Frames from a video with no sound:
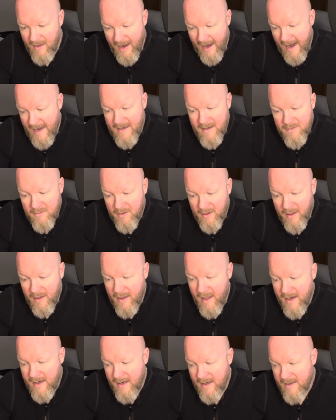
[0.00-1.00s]
I didn't really
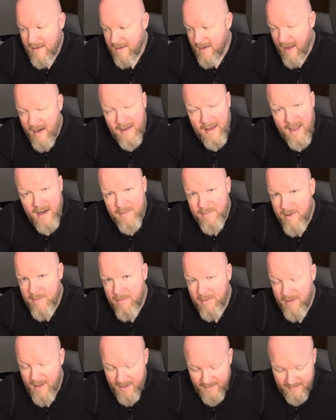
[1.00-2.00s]
like it. Not a lot of
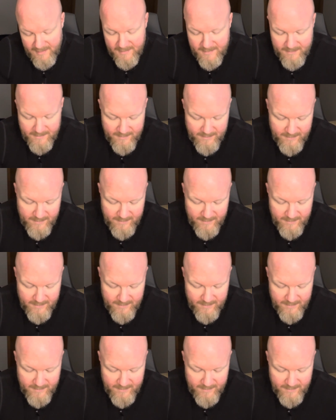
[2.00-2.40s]
people liked it.